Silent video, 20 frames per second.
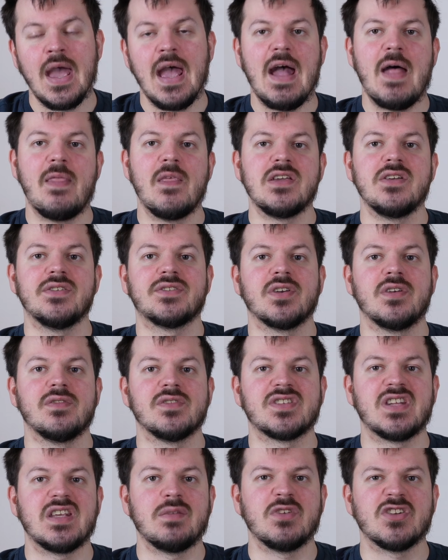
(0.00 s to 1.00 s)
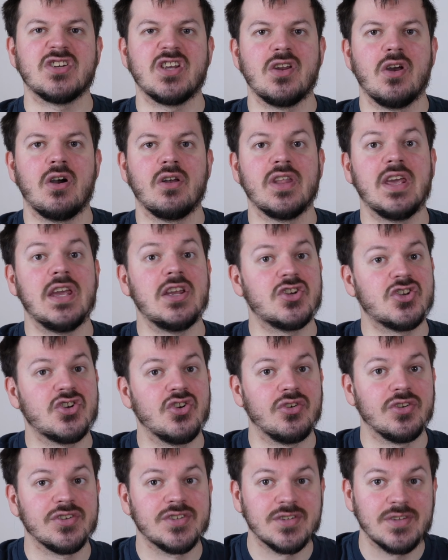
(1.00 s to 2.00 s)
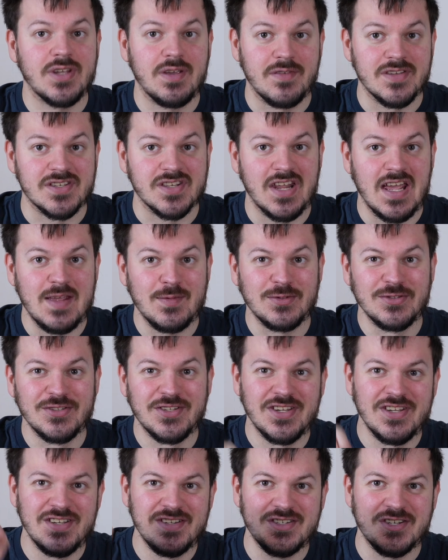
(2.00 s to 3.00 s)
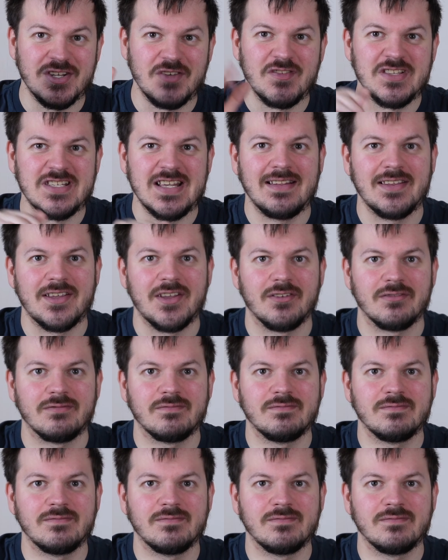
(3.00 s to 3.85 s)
and then you turn the Steam Machine on, it should, if it's enabled, turn the telly on.